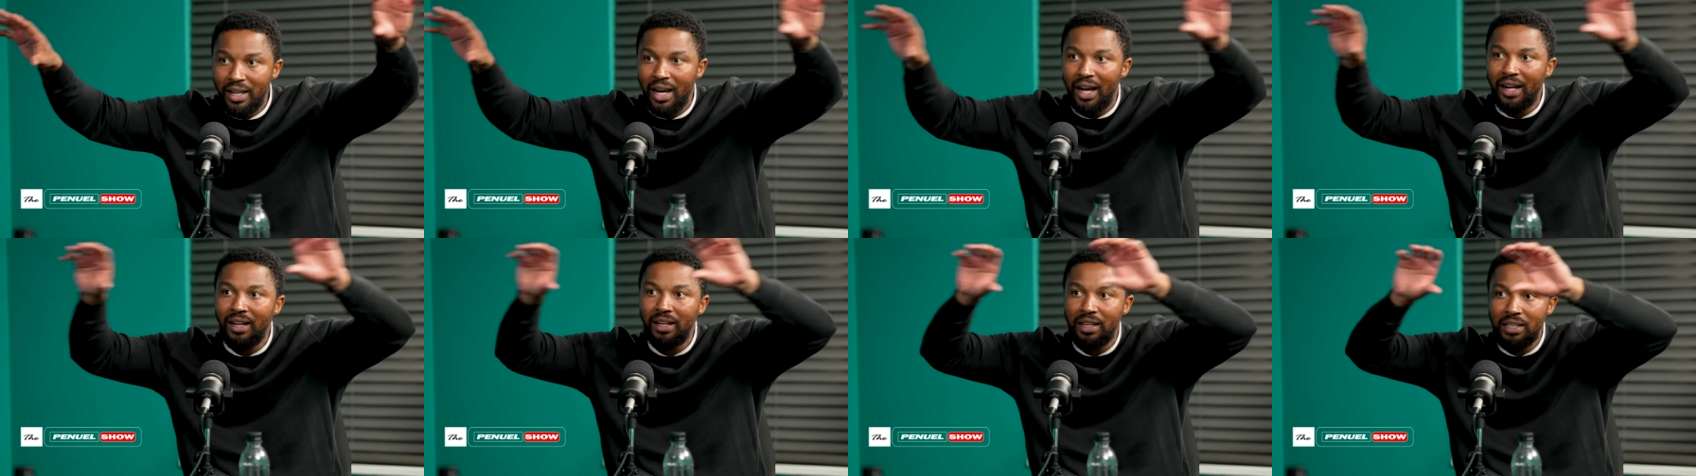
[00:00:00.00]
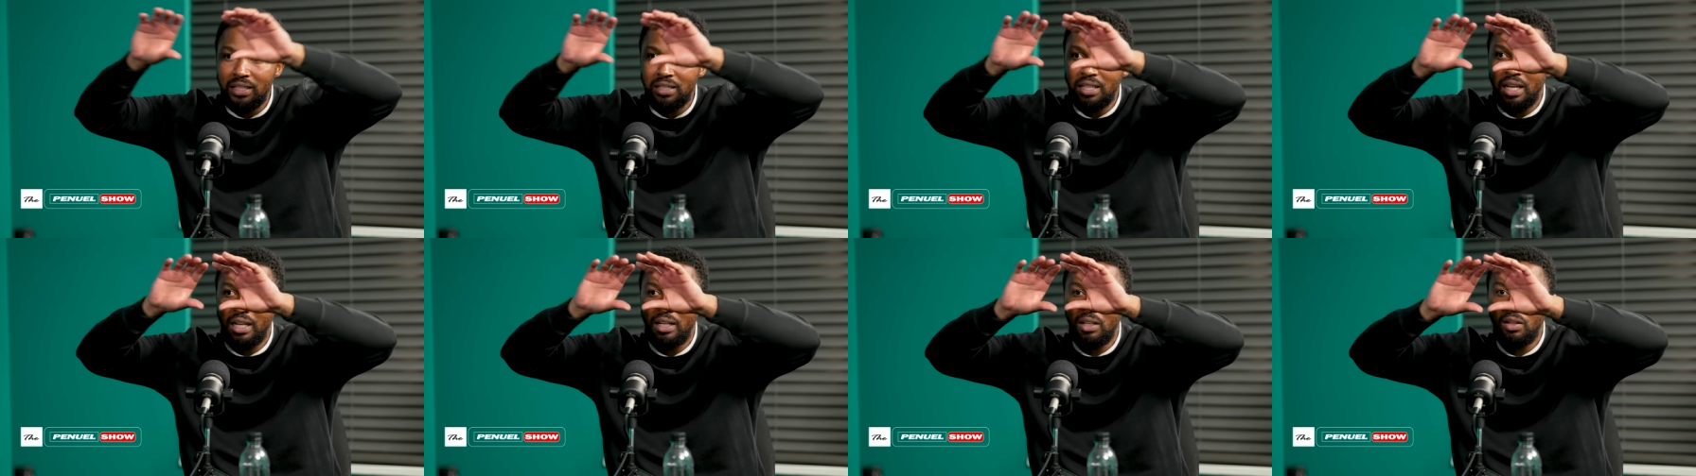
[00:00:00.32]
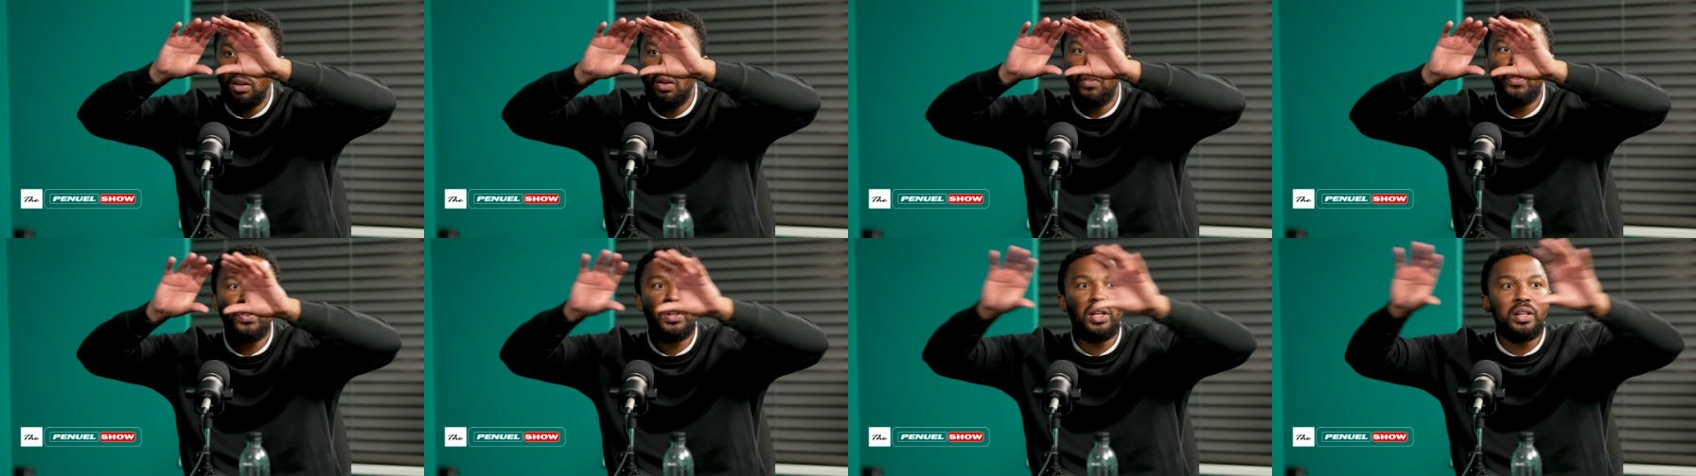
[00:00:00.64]

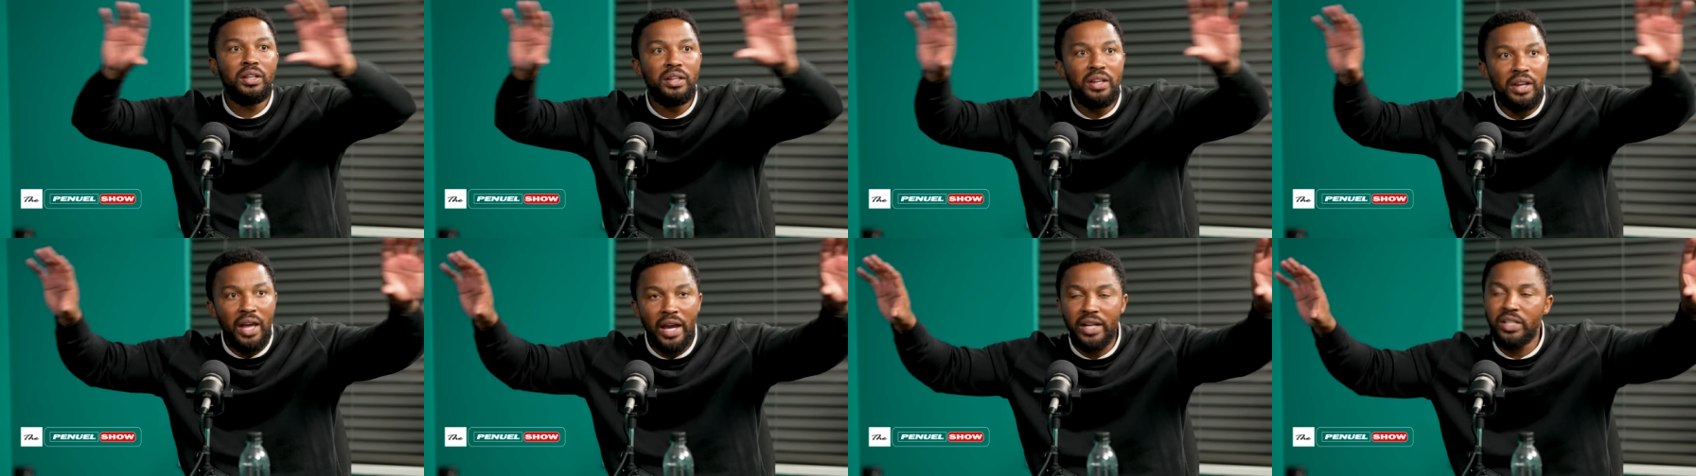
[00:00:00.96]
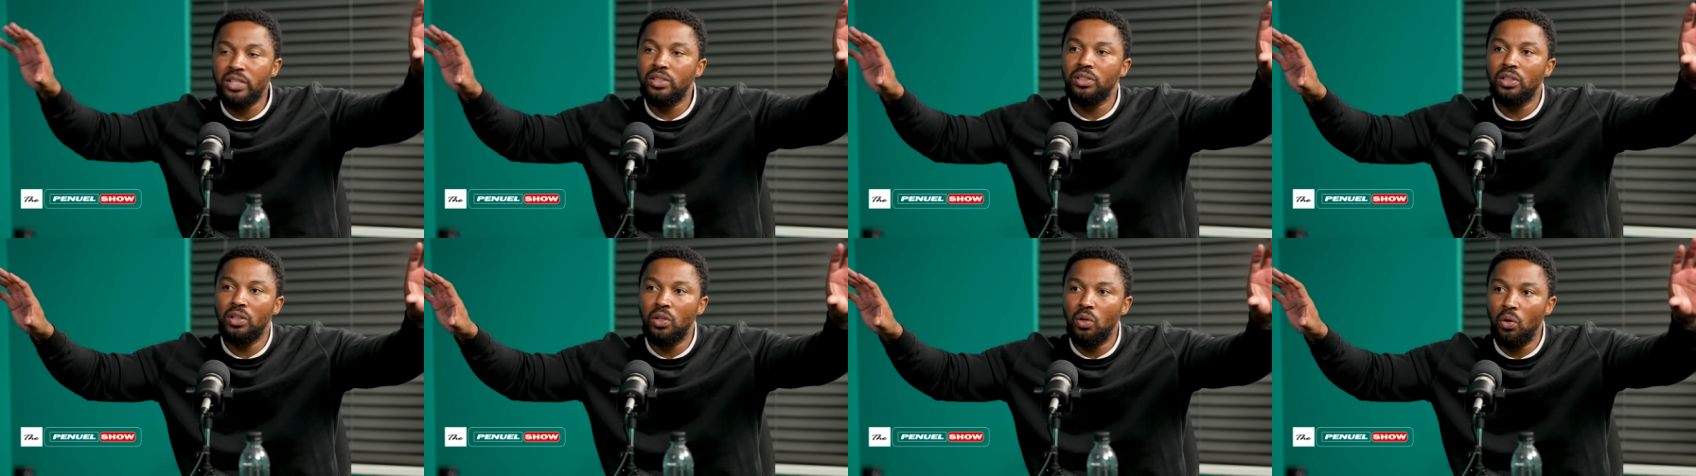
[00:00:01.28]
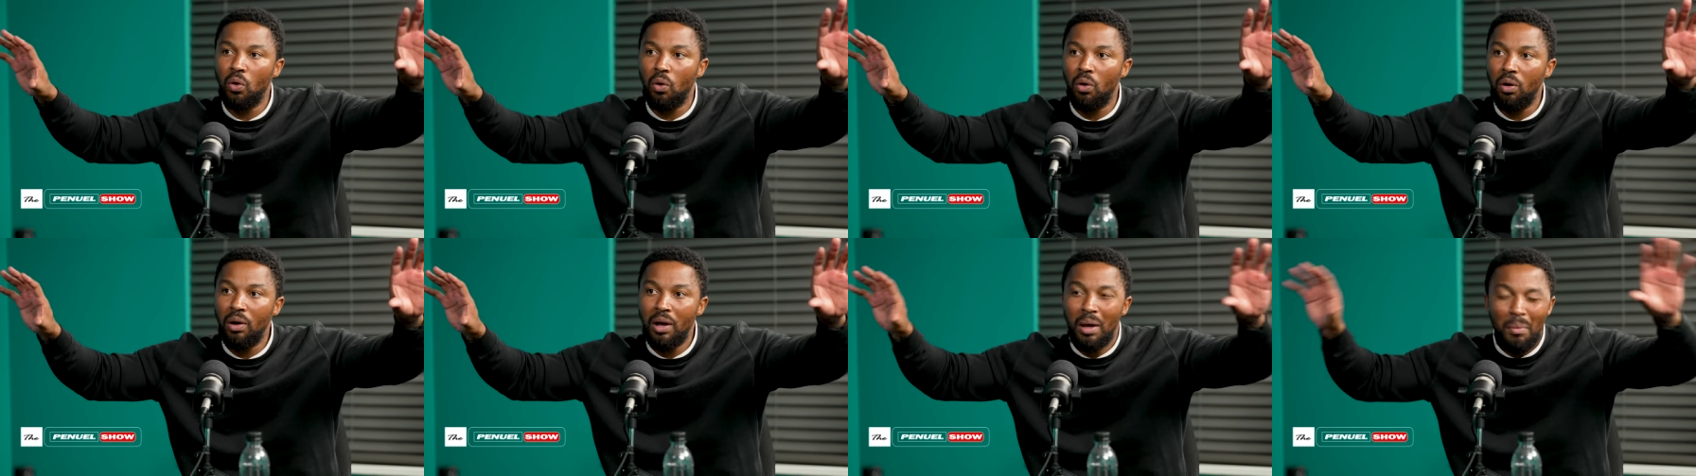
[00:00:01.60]
understanding of your national
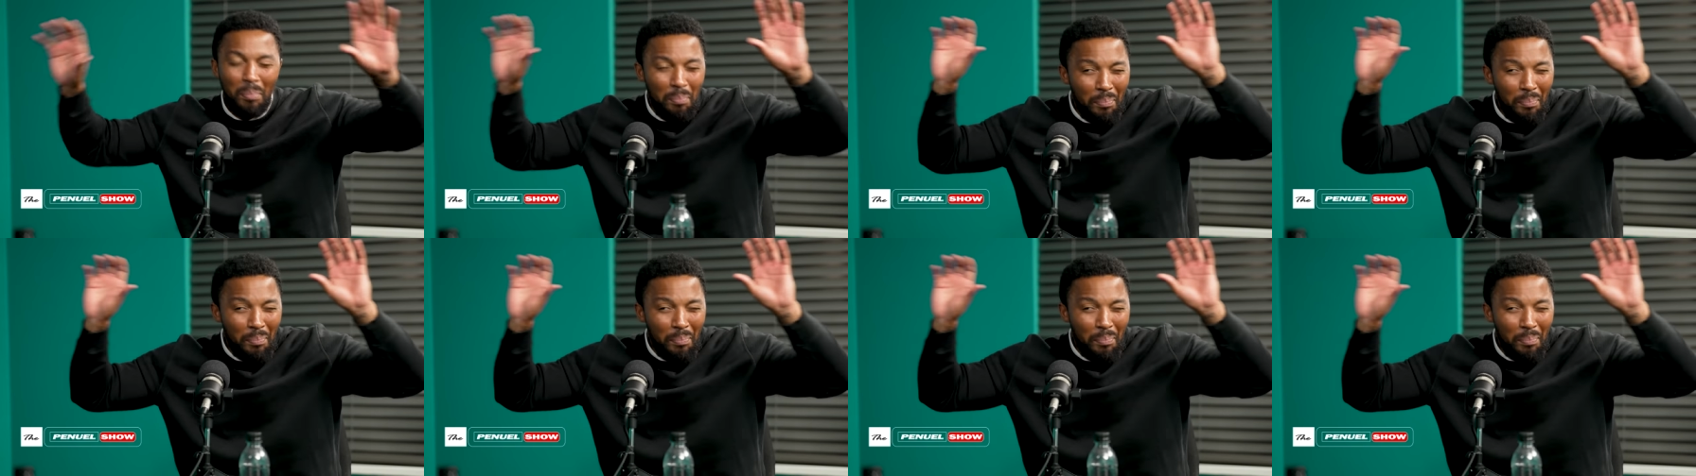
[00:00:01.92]
law.